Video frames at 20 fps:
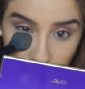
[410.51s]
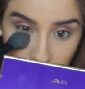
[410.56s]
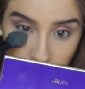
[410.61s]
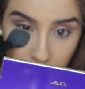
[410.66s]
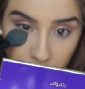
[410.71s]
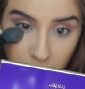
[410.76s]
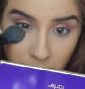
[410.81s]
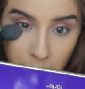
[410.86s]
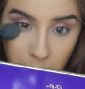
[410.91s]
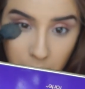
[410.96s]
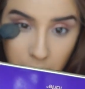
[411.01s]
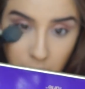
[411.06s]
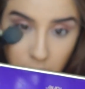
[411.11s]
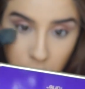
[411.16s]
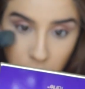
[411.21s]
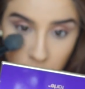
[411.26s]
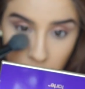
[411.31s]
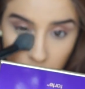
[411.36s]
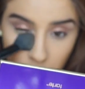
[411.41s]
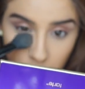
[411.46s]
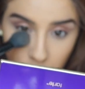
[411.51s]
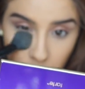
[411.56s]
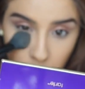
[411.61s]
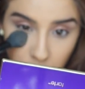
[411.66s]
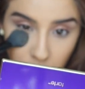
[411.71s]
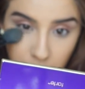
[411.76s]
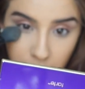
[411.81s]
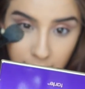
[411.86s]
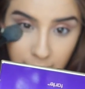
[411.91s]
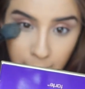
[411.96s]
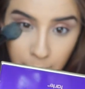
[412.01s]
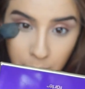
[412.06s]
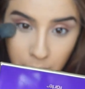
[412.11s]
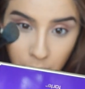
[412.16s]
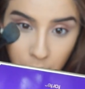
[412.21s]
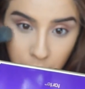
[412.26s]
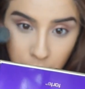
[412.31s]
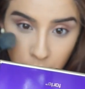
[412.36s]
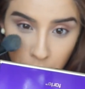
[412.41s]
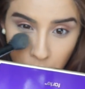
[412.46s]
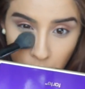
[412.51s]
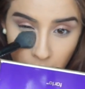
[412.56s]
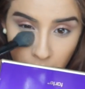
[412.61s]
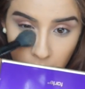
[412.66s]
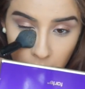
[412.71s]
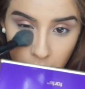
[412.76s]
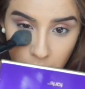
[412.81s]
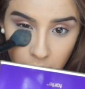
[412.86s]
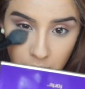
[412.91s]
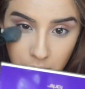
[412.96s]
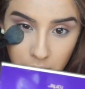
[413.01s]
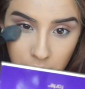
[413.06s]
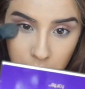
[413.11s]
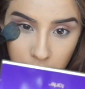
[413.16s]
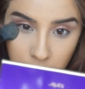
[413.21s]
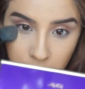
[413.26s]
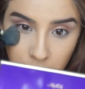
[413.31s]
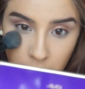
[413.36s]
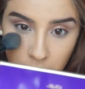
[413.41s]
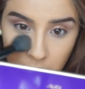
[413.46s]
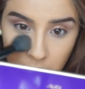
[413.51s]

pretty much want to keep it where your